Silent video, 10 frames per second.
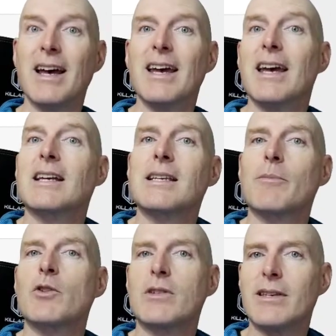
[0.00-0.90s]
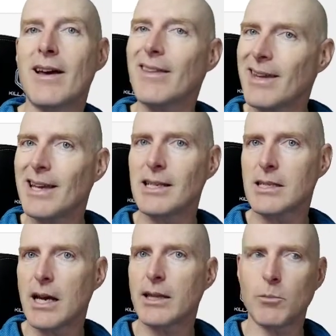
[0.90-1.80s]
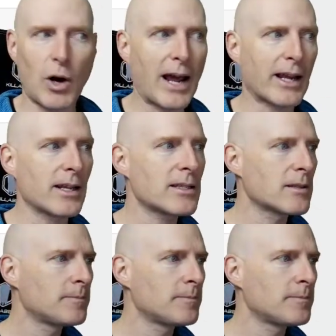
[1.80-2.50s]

except there's nothing inside the brackets.